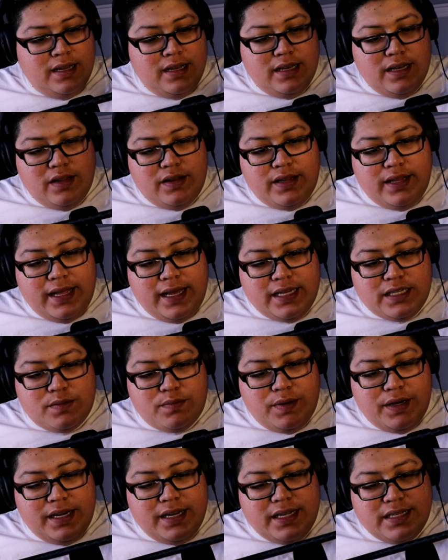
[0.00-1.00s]
Now, the X
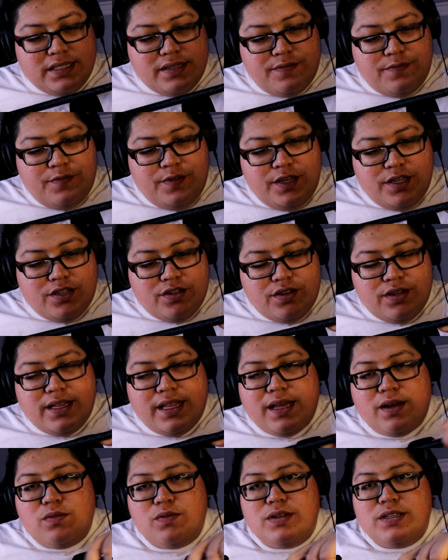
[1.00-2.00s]
braiding is a feature
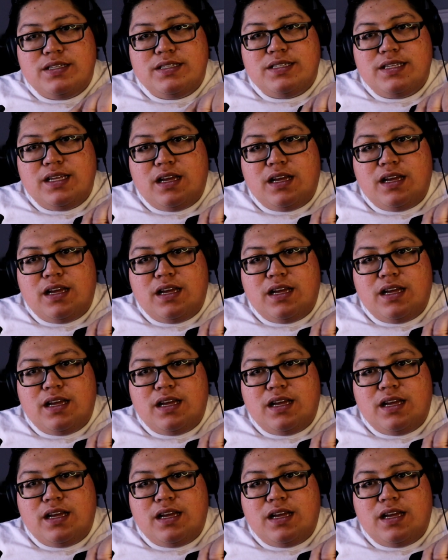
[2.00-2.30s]
that was